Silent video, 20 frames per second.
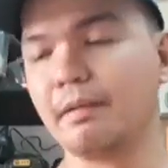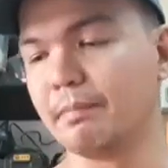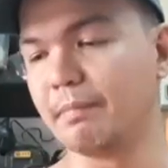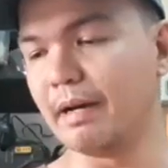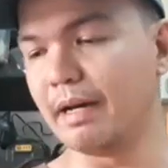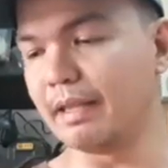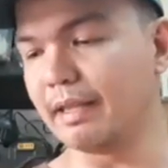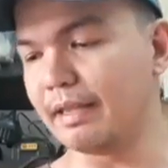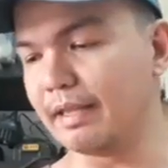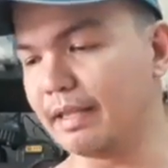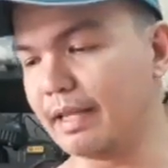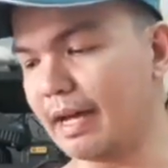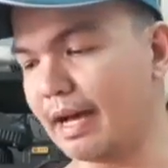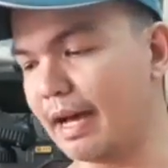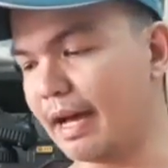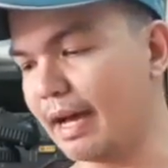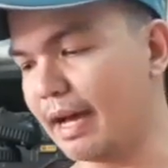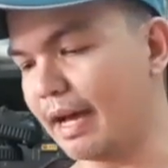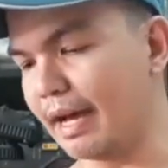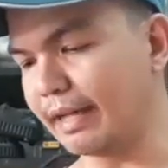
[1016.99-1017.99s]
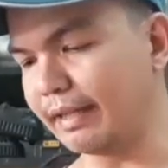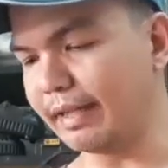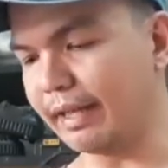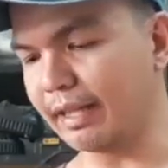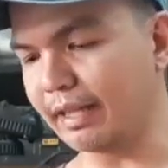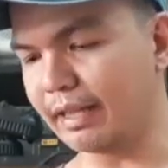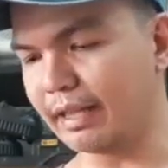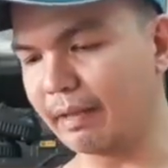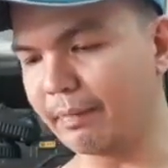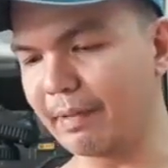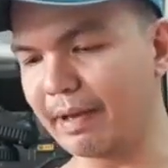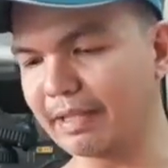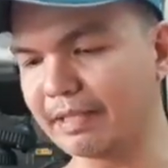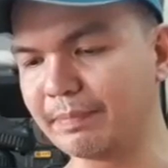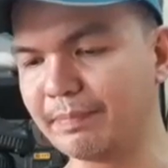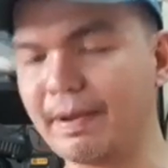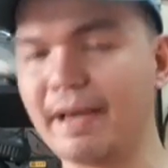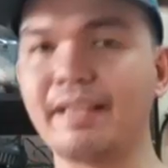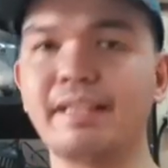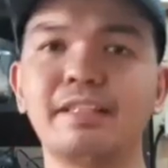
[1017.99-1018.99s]
But I think the
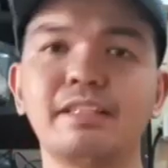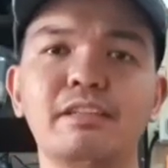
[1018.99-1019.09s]
best bet